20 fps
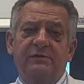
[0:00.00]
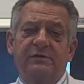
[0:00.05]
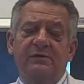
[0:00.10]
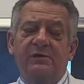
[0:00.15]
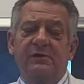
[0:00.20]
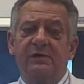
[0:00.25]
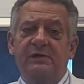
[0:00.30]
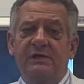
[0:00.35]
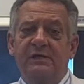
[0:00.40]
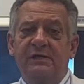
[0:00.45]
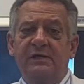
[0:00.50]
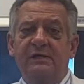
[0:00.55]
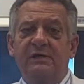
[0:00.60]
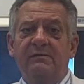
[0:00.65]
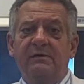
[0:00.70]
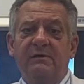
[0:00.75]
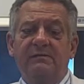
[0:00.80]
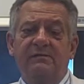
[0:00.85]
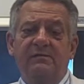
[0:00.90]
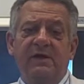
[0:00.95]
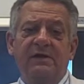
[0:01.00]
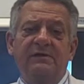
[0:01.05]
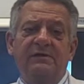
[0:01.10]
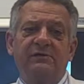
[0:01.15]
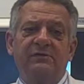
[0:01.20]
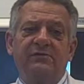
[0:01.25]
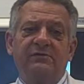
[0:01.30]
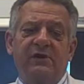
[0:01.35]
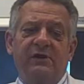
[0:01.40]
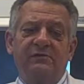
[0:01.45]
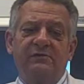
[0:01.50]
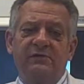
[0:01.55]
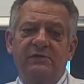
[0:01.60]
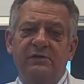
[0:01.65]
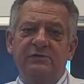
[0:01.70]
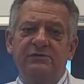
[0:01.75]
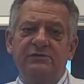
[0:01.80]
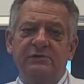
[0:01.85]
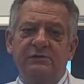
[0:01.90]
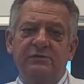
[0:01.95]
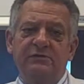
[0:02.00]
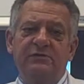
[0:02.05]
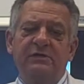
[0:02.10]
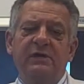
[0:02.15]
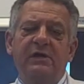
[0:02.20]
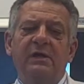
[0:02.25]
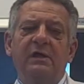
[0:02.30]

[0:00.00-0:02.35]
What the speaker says: in the affected soft tissues,